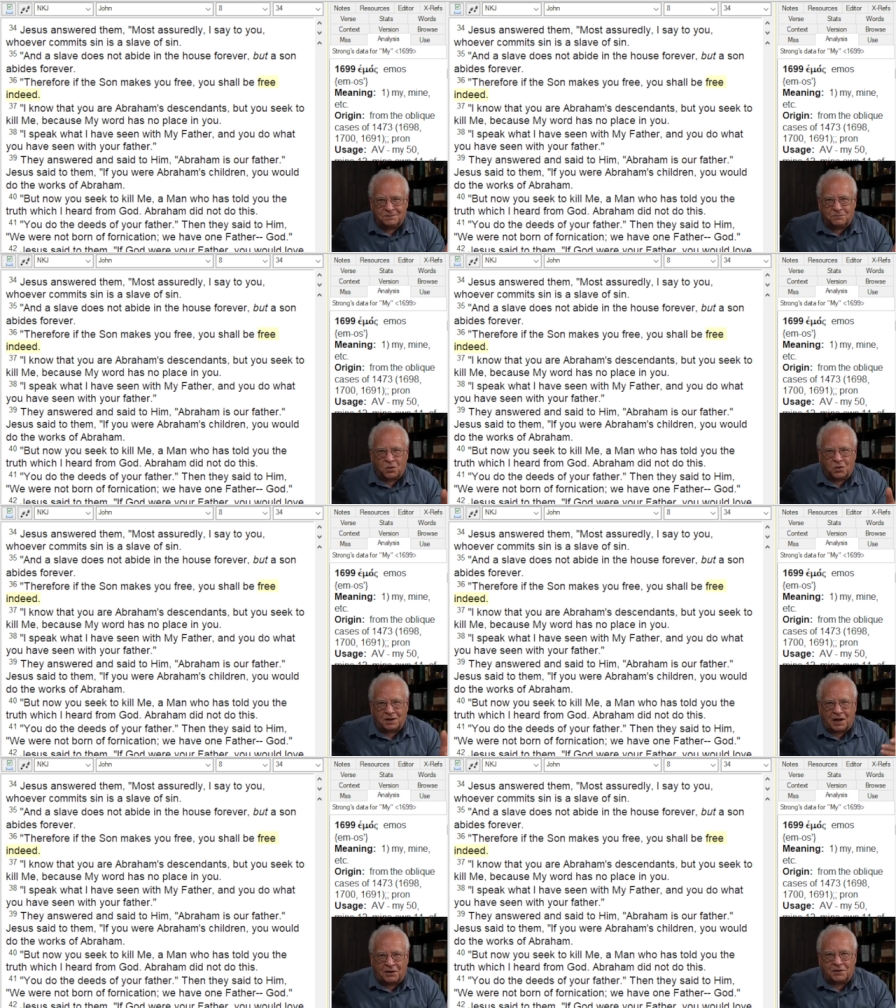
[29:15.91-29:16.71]
Born
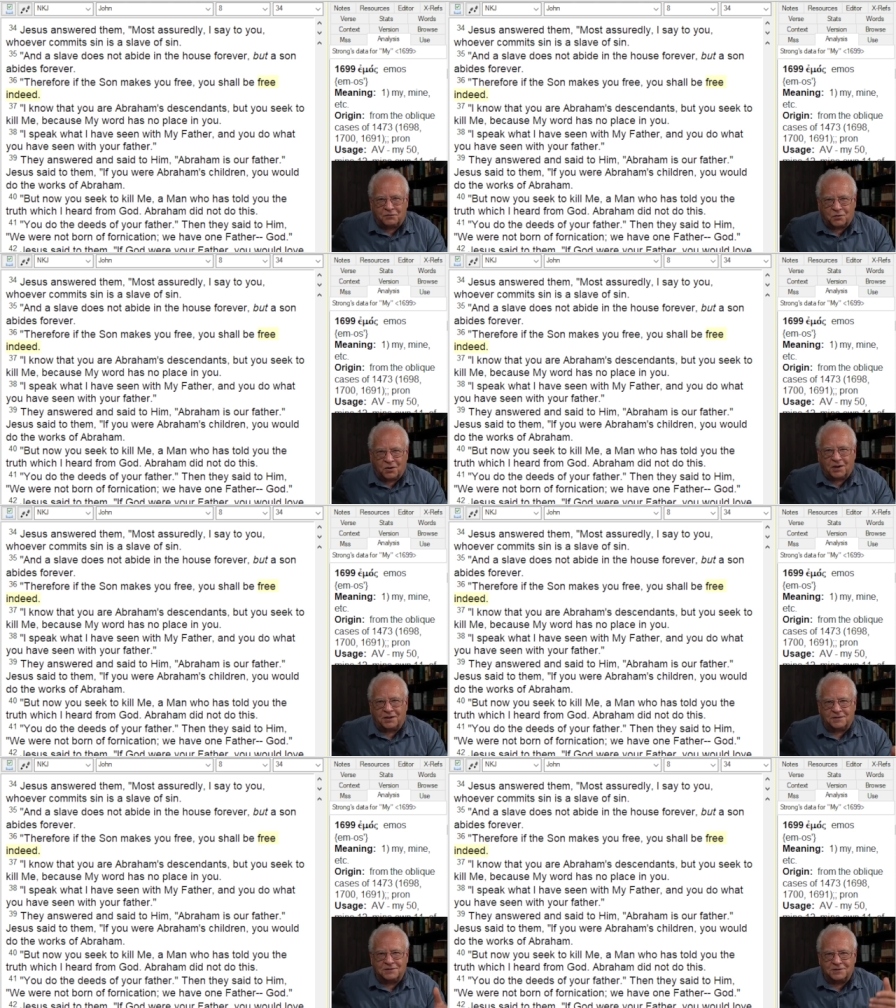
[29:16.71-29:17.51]
out of
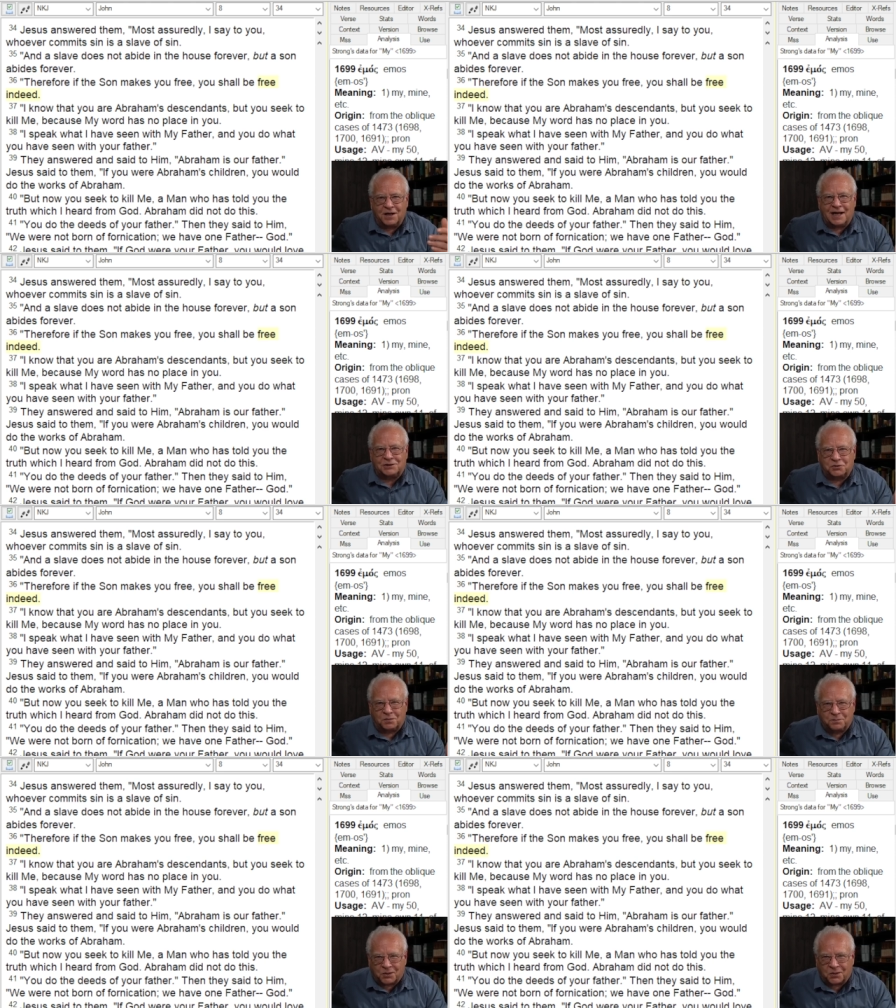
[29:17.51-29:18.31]
water is natural
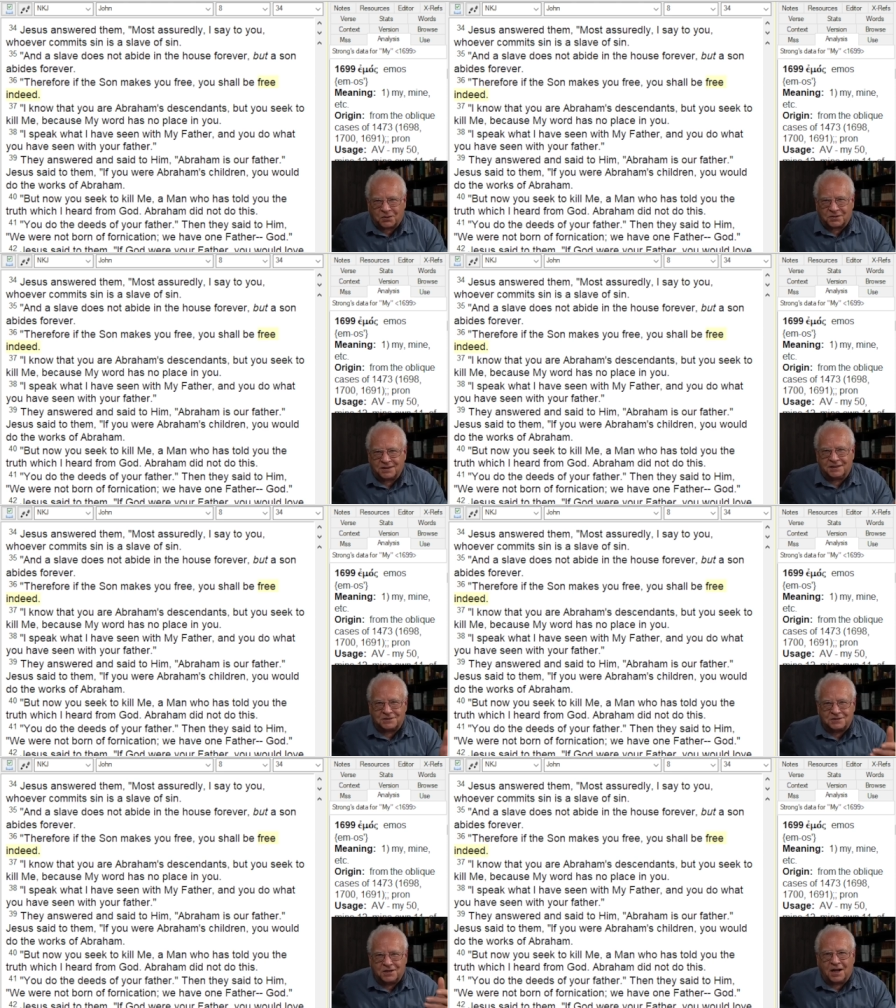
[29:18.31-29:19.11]
birth. It
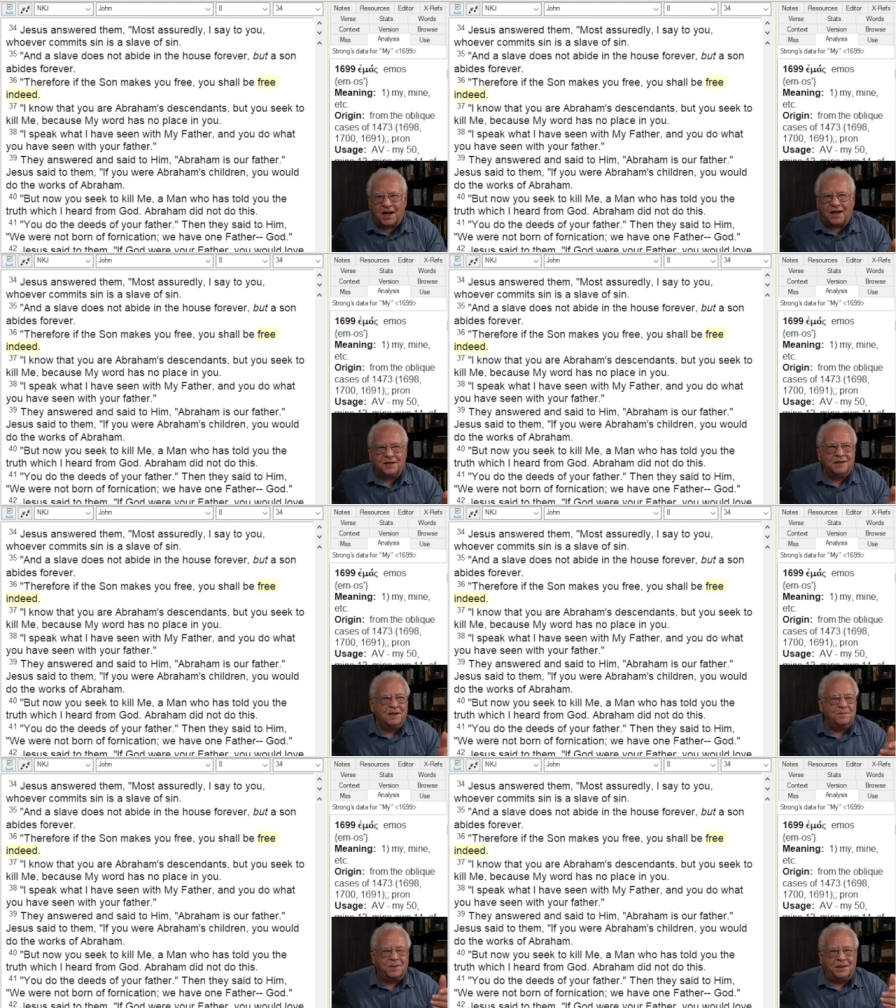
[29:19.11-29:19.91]
is not
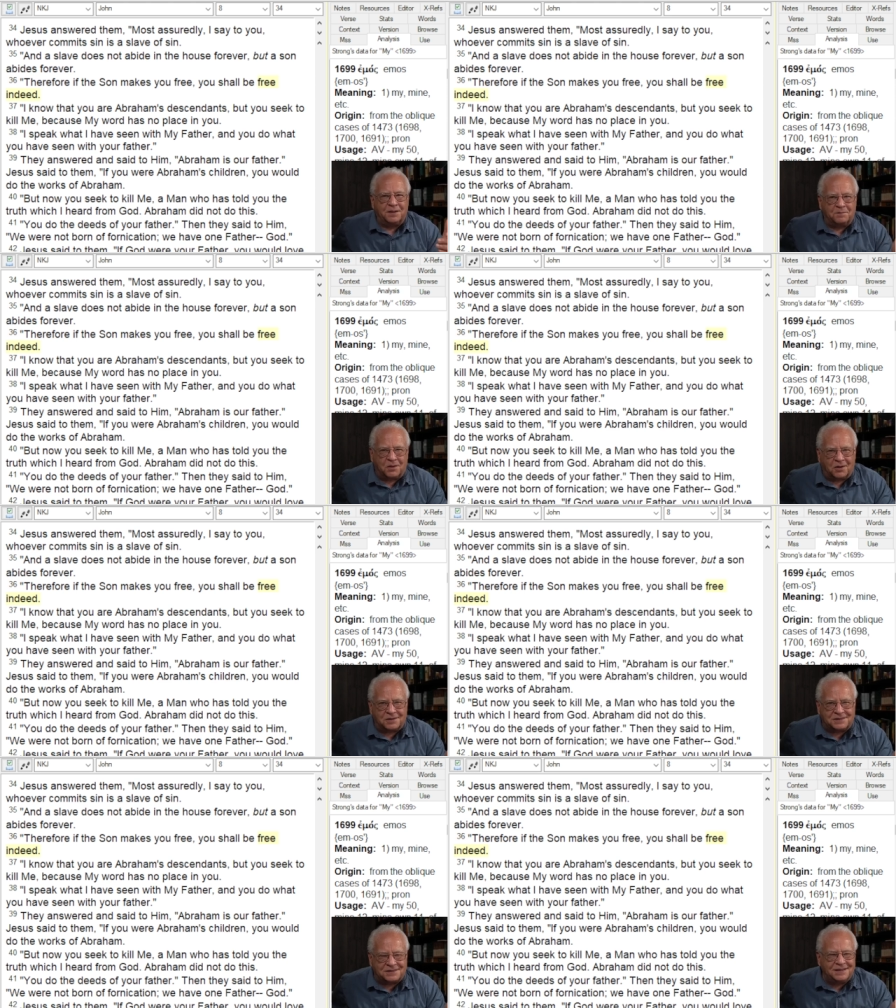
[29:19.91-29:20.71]
being
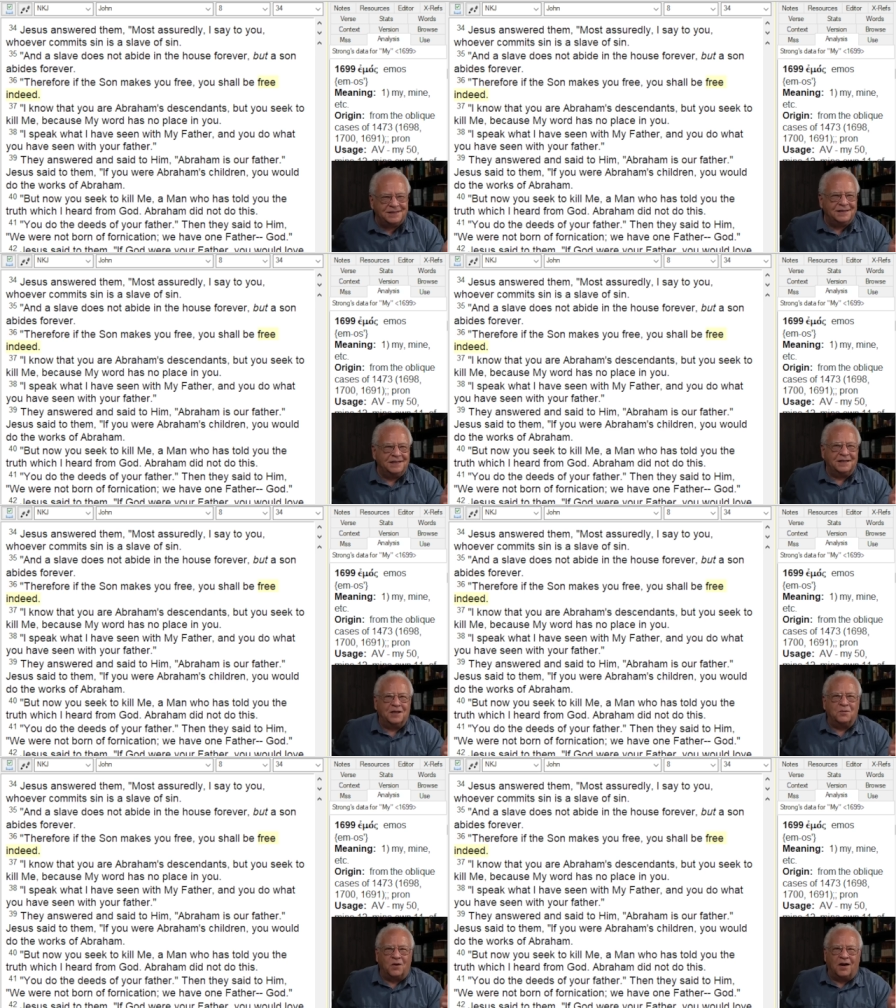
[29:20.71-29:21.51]
immersed
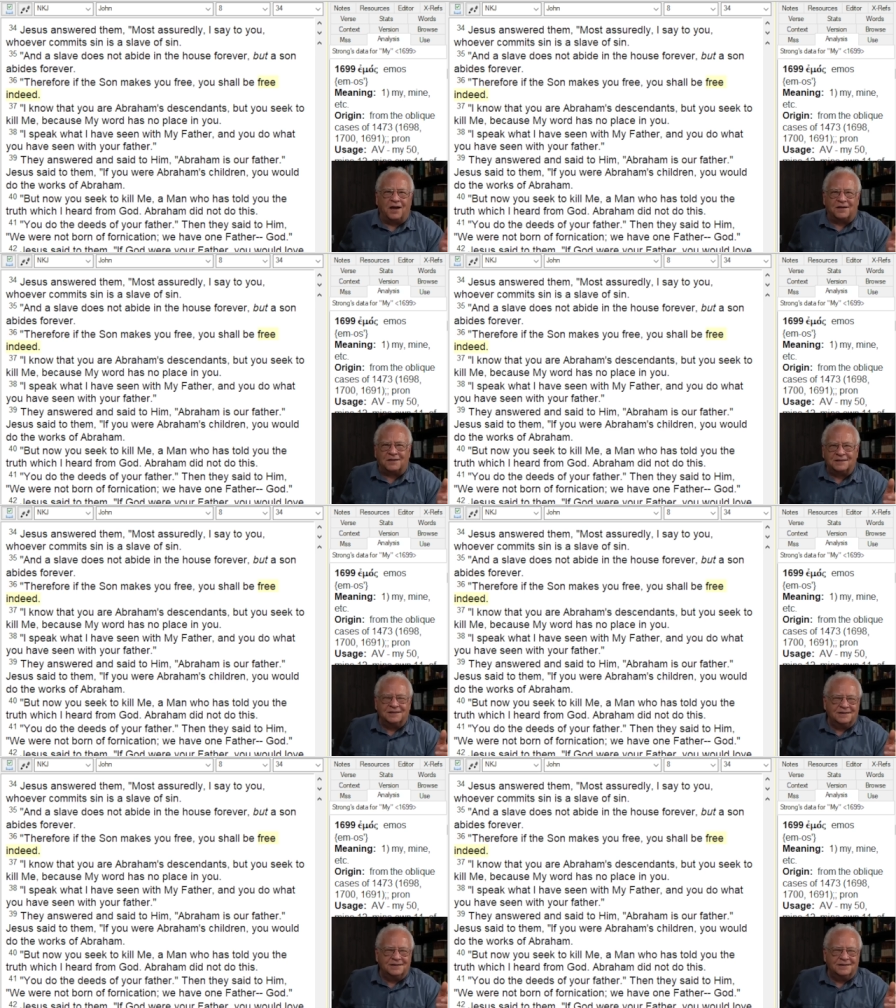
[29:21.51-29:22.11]
in water.